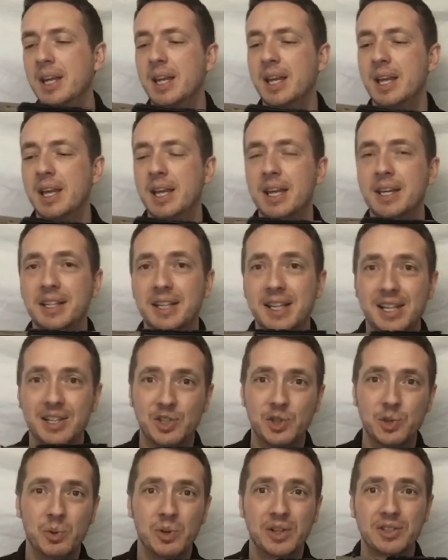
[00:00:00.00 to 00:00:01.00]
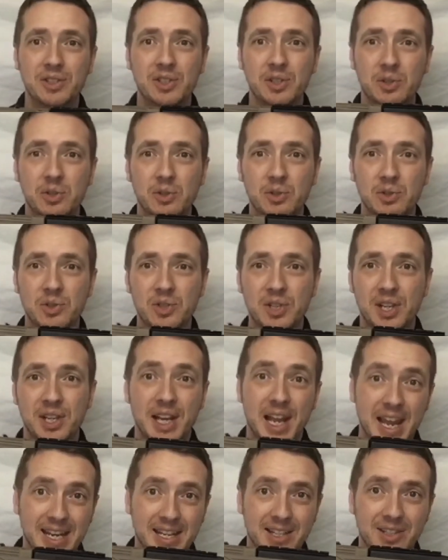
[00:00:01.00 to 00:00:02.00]
in case you wanted to use a
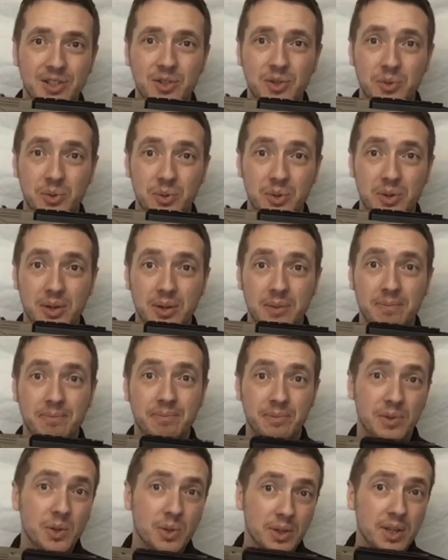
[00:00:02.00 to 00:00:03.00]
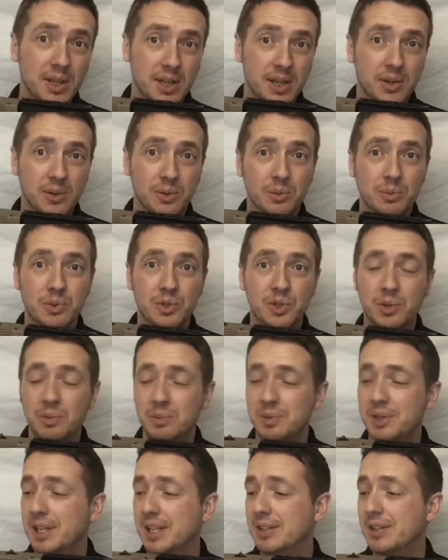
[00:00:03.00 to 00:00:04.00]
light or, you know, something
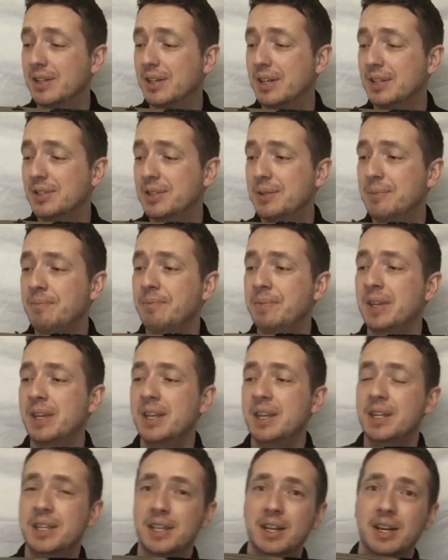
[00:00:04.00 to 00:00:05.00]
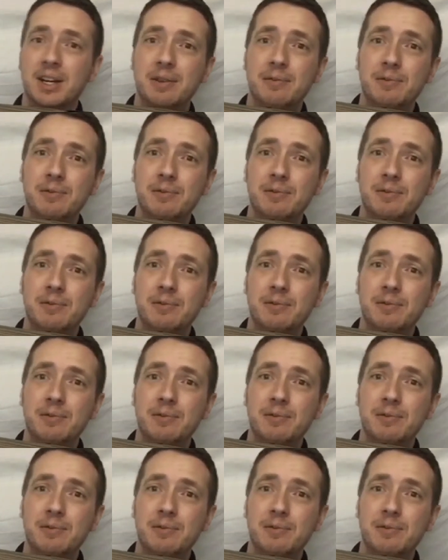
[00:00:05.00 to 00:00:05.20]
like that. You have